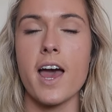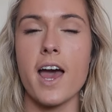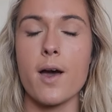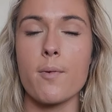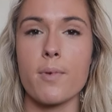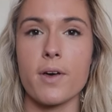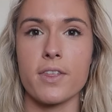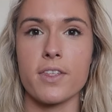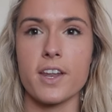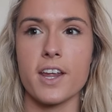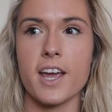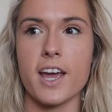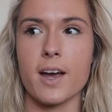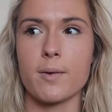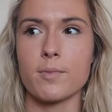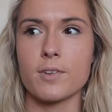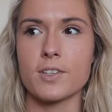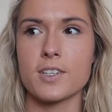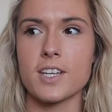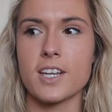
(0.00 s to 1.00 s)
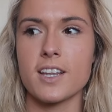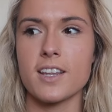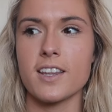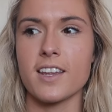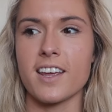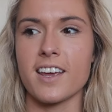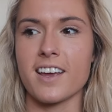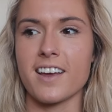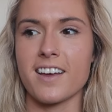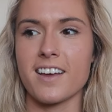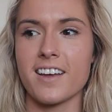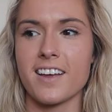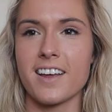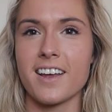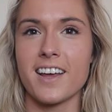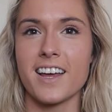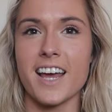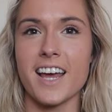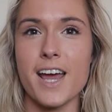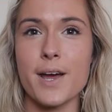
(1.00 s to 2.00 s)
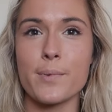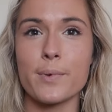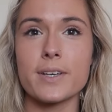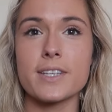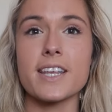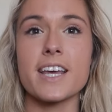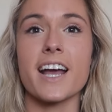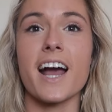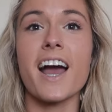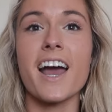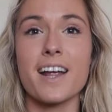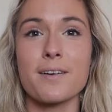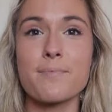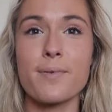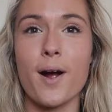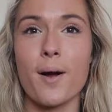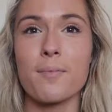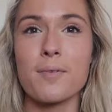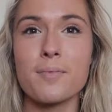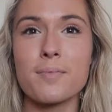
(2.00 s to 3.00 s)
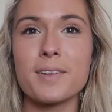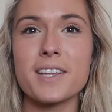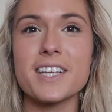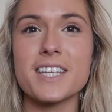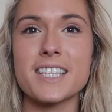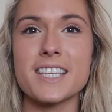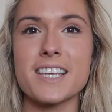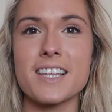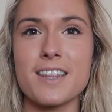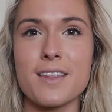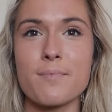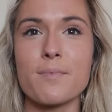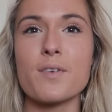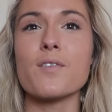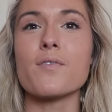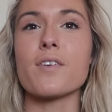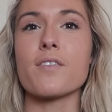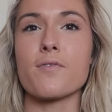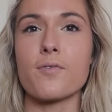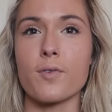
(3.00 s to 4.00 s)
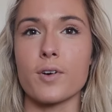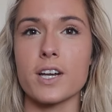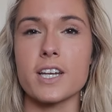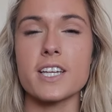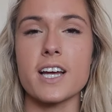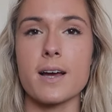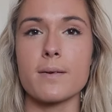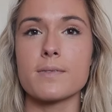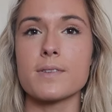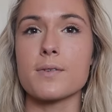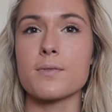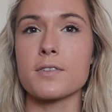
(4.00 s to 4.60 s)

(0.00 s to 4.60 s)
And Bethany Hamilton, like it was like, I had probably seen the movie forty times.